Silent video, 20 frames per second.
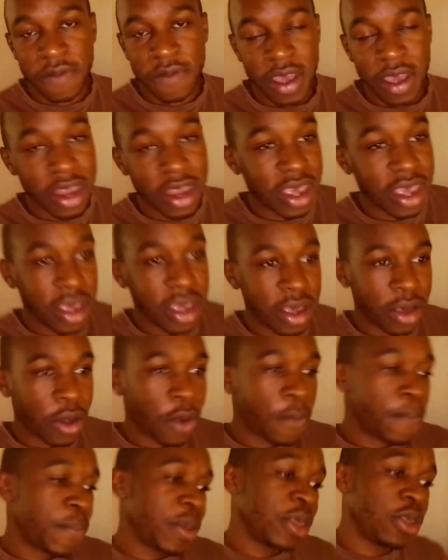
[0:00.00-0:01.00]
any
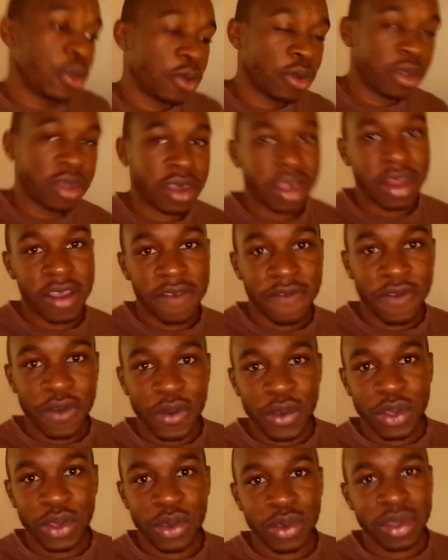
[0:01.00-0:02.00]
opinions any
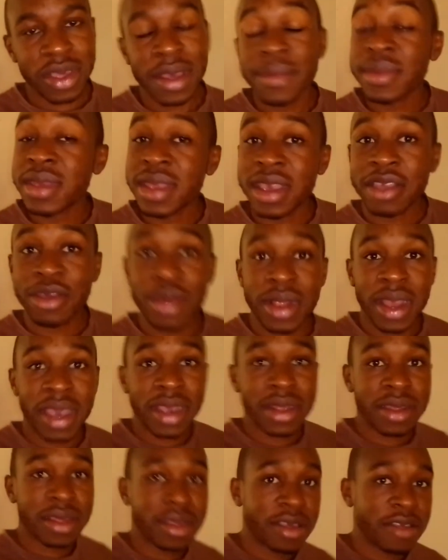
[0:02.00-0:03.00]
views or something that you
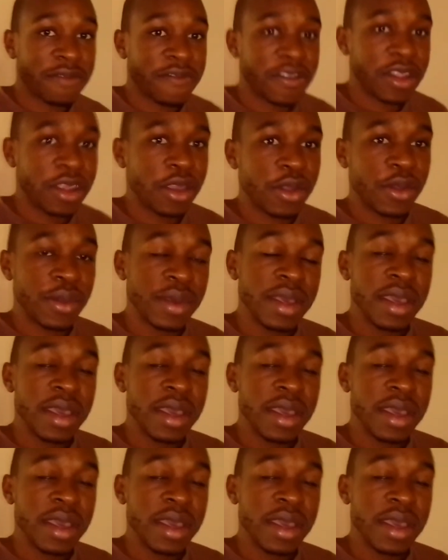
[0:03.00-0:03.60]
like to this video